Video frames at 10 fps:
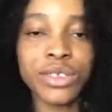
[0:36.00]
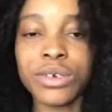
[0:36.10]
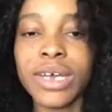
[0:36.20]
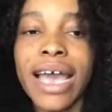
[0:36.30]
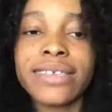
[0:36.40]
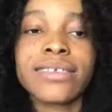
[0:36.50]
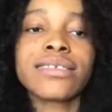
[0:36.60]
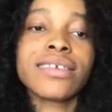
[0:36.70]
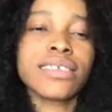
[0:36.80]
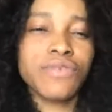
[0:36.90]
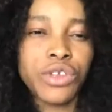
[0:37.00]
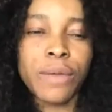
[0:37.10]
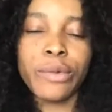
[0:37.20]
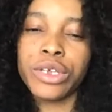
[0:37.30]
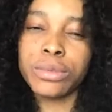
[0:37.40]
so, guys, in today's video,
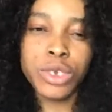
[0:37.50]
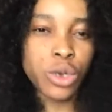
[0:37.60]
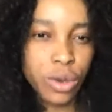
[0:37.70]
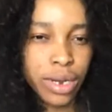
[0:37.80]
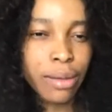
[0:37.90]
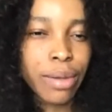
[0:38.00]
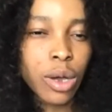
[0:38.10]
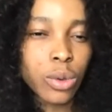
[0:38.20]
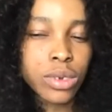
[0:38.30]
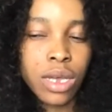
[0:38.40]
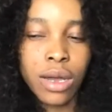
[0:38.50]
I'm going to be talking about